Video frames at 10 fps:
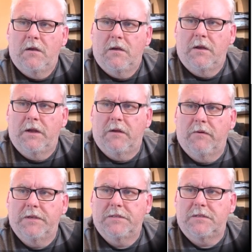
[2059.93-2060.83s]

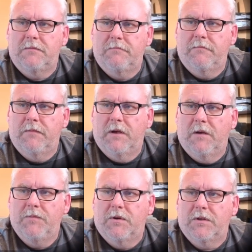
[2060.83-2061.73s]
Anyways,
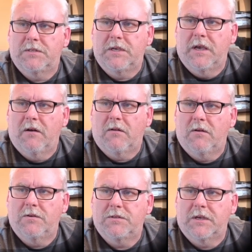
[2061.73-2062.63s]
you can see how
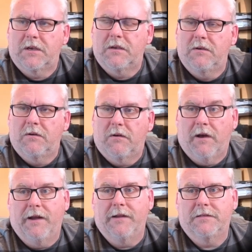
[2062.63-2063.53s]
close it. You can
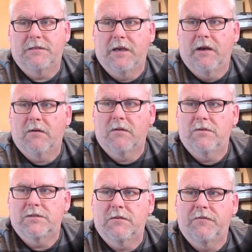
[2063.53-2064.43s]
kind of see how
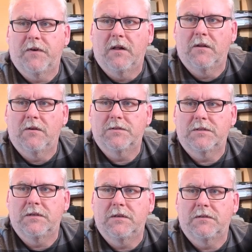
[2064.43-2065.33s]
close it follows
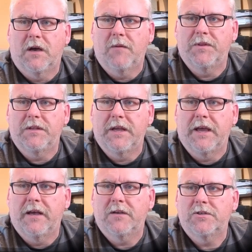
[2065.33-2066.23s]
the top of the
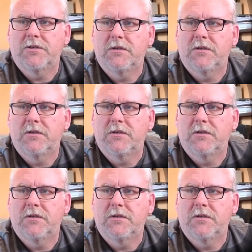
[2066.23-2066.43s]
dash.